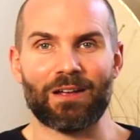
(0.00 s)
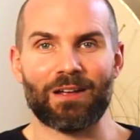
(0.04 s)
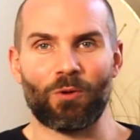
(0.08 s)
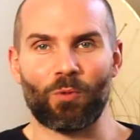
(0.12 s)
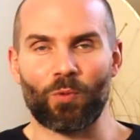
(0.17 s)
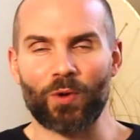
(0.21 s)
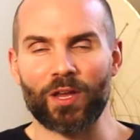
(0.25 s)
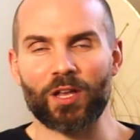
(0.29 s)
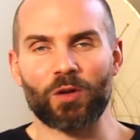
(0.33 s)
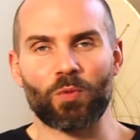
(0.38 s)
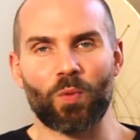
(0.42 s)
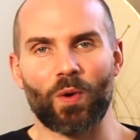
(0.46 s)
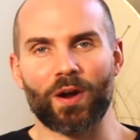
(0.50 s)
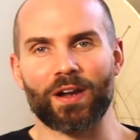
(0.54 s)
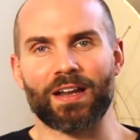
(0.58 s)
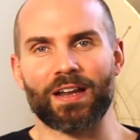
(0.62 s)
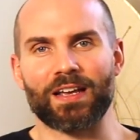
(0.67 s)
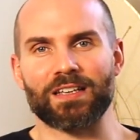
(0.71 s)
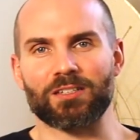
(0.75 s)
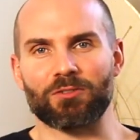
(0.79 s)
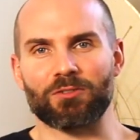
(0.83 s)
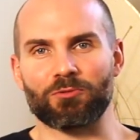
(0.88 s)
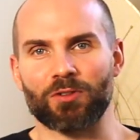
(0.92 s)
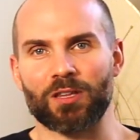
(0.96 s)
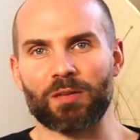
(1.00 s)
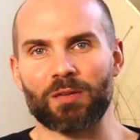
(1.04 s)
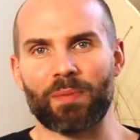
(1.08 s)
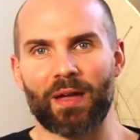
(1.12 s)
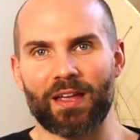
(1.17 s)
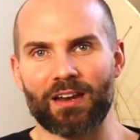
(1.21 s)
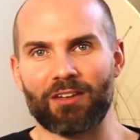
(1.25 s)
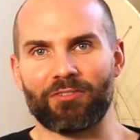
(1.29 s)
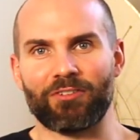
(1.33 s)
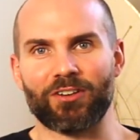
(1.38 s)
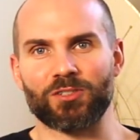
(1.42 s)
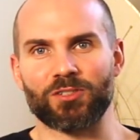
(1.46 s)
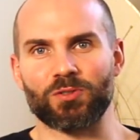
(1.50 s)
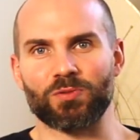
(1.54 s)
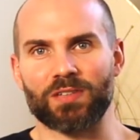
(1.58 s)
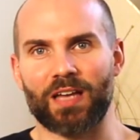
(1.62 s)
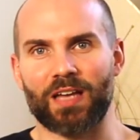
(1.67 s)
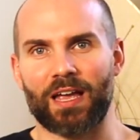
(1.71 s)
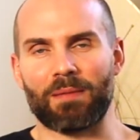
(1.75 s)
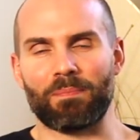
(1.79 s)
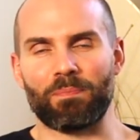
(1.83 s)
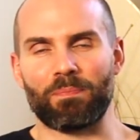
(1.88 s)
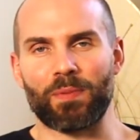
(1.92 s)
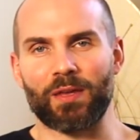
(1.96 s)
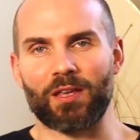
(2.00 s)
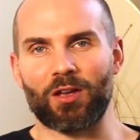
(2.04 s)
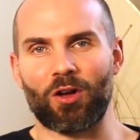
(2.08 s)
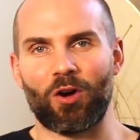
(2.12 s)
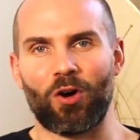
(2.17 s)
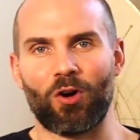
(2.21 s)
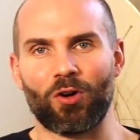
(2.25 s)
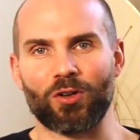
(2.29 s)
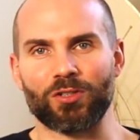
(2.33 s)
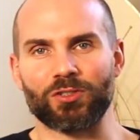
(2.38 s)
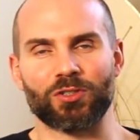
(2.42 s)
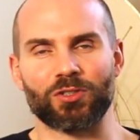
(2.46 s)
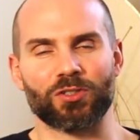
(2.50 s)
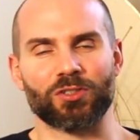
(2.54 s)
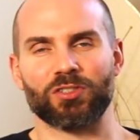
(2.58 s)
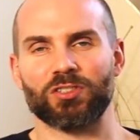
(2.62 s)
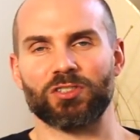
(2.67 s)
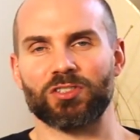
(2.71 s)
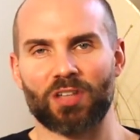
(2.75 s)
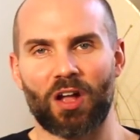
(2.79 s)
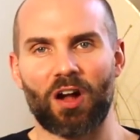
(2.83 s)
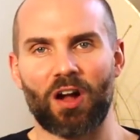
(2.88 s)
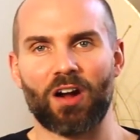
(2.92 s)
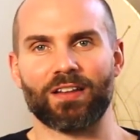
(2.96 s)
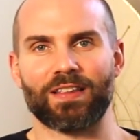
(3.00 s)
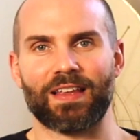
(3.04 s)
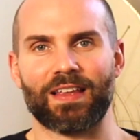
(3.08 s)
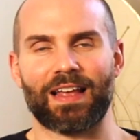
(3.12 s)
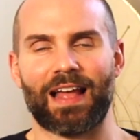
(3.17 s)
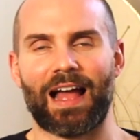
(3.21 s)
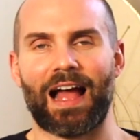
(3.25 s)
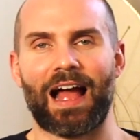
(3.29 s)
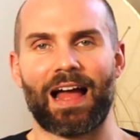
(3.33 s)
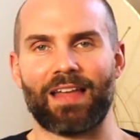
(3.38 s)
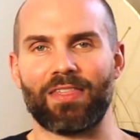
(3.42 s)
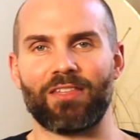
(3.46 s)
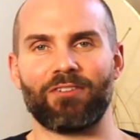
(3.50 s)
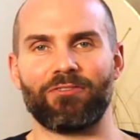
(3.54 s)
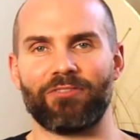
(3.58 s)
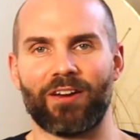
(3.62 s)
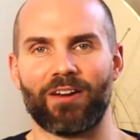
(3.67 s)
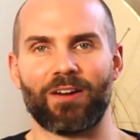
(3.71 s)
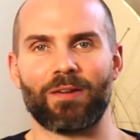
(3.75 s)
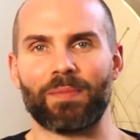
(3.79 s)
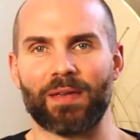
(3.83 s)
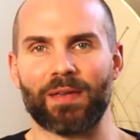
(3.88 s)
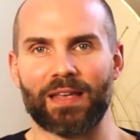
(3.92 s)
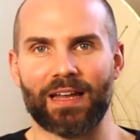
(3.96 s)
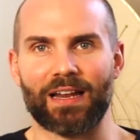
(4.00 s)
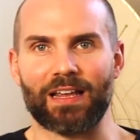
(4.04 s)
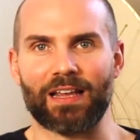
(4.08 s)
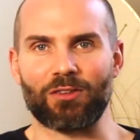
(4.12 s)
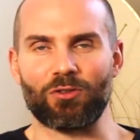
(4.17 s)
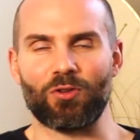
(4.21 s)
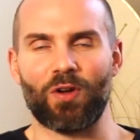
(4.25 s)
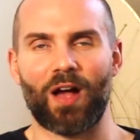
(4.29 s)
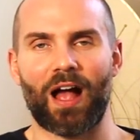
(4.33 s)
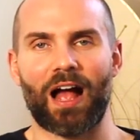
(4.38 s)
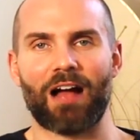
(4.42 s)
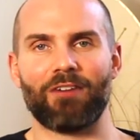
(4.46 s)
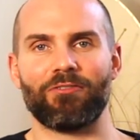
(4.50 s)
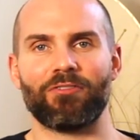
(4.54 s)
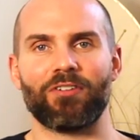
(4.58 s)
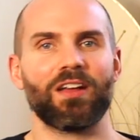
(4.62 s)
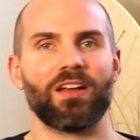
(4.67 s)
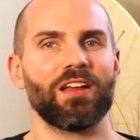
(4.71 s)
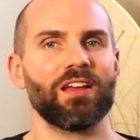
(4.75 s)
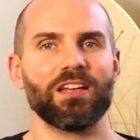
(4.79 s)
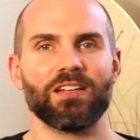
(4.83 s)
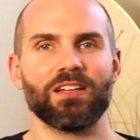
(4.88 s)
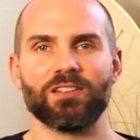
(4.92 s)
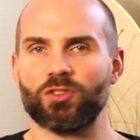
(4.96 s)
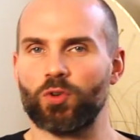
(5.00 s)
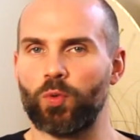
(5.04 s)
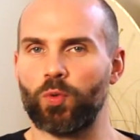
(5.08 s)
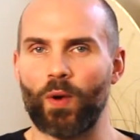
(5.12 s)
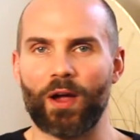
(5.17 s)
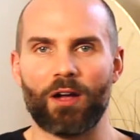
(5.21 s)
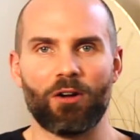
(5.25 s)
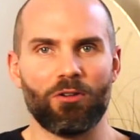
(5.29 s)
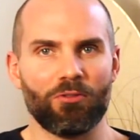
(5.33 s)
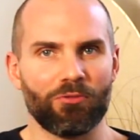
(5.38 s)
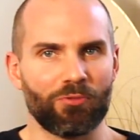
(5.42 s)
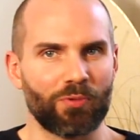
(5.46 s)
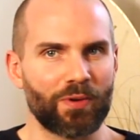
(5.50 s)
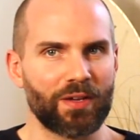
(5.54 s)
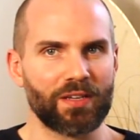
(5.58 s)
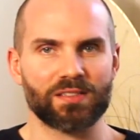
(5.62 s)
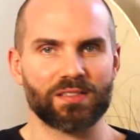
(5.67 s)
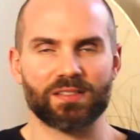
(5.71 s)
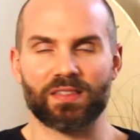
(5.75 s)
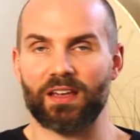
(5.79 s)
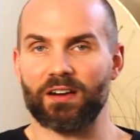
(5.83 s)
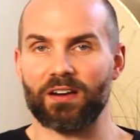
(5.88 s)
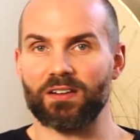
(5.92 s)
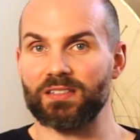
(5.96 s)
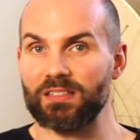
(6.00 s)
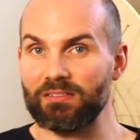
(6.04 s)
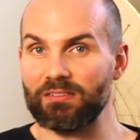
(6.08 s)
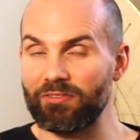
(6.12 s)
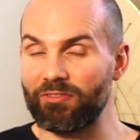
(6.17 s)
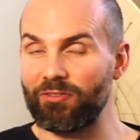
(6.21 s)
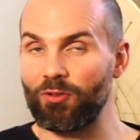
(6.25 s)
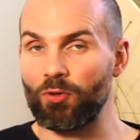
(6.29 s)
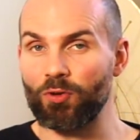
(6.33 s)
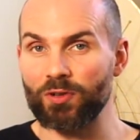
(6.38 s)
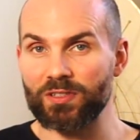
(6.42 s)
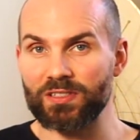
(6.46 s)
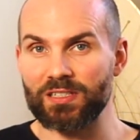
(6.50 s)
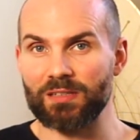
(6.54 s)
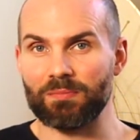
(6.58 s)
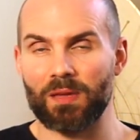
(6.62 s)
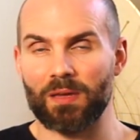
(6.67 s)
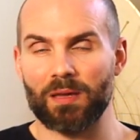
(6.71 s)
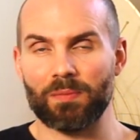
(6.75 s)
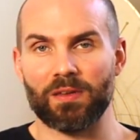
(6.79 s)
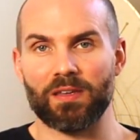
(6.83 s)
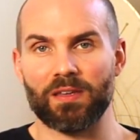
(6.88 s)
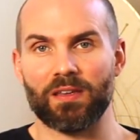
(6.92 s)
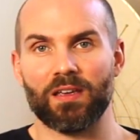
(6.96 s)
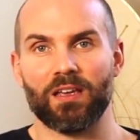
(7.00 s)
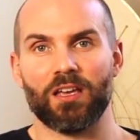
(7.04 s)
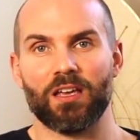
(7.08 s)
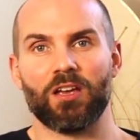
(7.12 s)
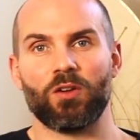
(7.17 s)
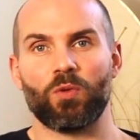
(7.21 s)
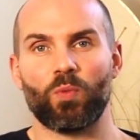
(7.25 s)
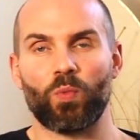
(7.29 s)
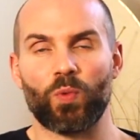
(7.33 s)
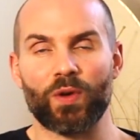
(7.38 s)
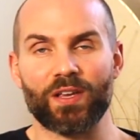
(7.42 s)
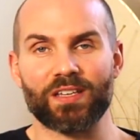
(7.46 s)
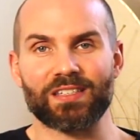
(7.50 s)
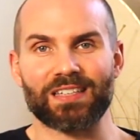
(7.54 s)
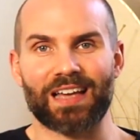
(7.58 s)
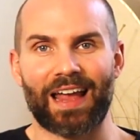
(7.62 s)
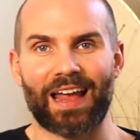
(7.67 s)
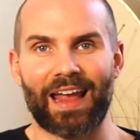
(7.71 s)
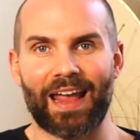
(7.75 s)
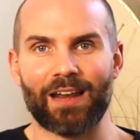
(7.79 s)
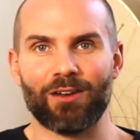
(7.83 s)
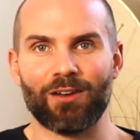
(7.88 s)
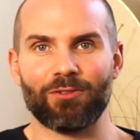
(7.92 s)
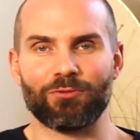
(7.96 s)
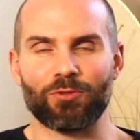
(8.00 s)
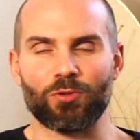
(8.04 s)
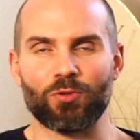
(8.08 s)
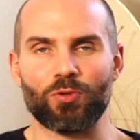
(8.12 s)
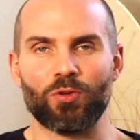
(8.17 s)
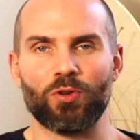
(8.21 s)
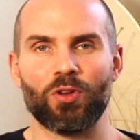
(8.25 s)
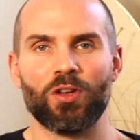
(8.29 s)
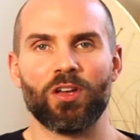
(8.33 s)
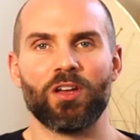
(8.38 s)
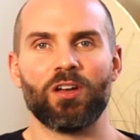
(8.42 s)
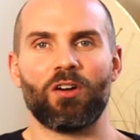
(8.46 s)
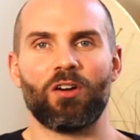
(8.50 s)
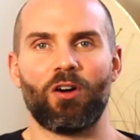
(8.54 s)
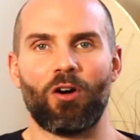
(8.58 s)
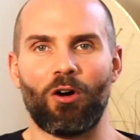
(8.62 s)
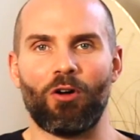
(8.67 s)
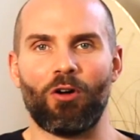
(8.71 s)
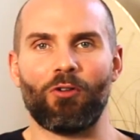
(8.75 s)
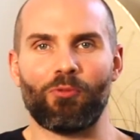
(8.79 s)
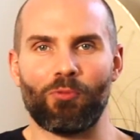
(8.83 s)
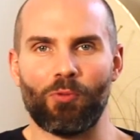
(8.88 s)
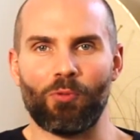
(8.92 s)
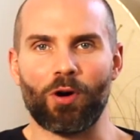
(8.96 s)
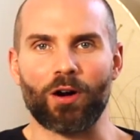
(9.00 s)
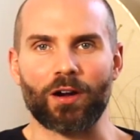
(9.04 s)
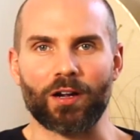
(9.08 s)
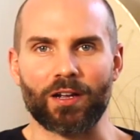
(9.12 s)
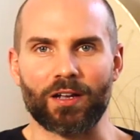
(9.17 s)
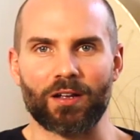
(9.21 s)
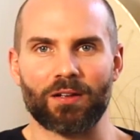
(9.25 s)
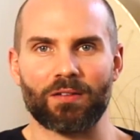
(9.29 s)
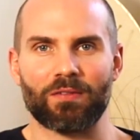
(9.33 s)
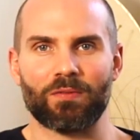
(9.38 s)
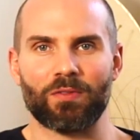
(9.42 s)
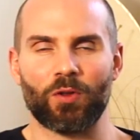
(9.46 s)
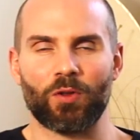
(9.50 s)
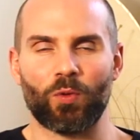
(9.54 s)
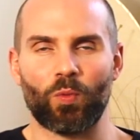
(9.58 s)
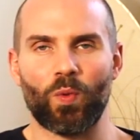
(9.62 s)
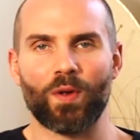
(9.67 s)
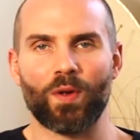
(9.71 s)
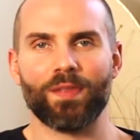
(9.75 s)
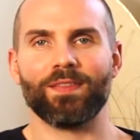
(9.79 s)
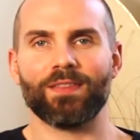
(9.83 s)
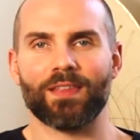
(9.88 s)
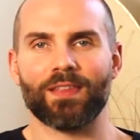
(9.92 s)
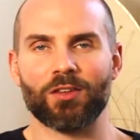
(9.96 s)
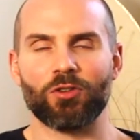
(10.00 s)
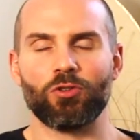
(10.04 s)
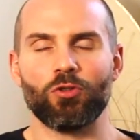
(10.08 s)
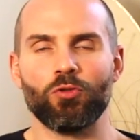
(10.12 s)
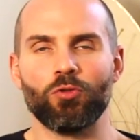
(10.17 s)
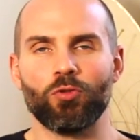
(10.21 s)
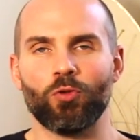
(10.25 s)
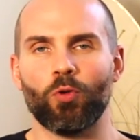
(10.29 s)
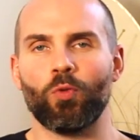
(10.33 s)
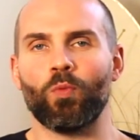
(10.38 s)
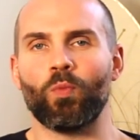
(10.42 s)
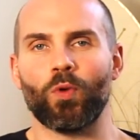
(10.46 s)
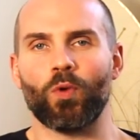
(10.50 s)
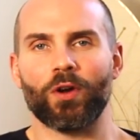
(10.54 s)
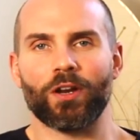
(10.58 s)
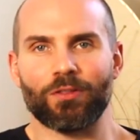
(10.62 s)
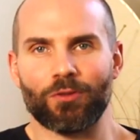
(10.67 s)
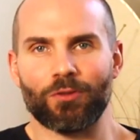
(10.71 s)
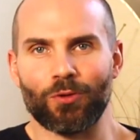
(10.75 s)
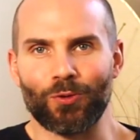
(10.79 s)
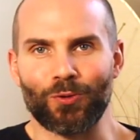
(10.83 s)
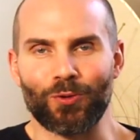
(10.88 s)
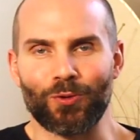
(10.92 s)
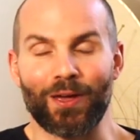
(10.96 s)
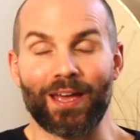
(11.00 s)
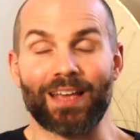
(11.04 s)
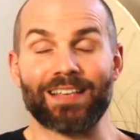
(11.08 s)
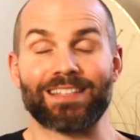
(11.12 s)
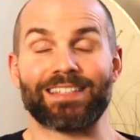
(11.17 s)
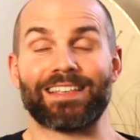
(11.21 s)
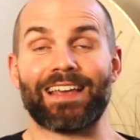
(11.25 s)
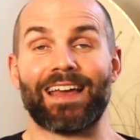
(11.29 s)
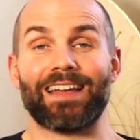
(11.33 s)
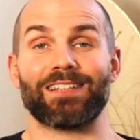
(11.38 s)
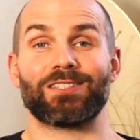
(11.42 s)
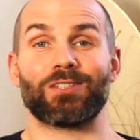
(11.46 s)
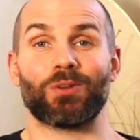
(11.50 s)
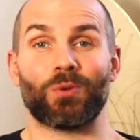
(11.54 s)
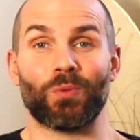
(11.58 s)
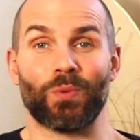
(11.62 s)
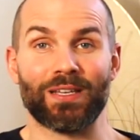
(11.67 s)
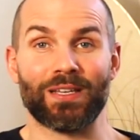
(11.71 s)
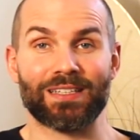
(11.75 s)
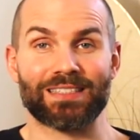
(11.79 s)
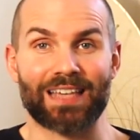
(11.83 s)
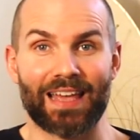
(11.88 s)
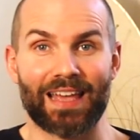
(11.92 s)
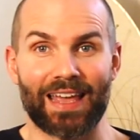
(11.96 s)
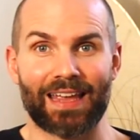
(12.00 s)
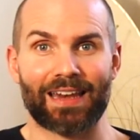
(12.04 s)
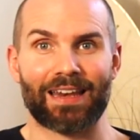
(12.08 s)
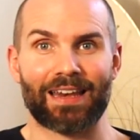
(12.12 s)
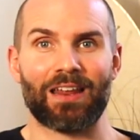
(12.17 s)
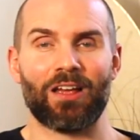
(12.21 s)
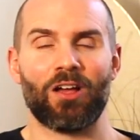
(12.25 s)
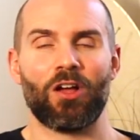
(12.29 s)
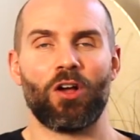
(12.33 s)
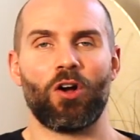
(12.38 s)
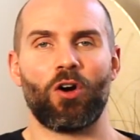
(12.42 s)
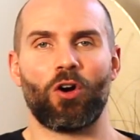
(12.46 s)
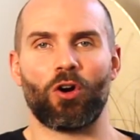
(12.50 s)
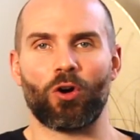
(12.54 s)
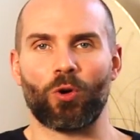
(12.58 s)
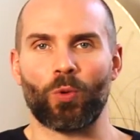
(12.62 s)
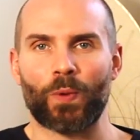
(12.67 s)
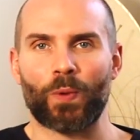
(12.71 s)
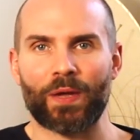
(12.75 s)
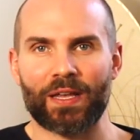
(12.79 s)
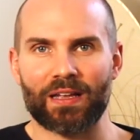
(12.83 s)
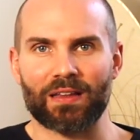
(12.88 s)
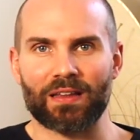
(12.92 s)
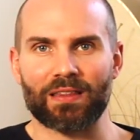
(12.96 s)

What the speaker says: Week 1 is a really beneficial time because you're starting at the very beginning. You have 12 weeks, 13, 14 maybe weeks ahead of you of work. The one thing you don't want to do is get to week 10 or week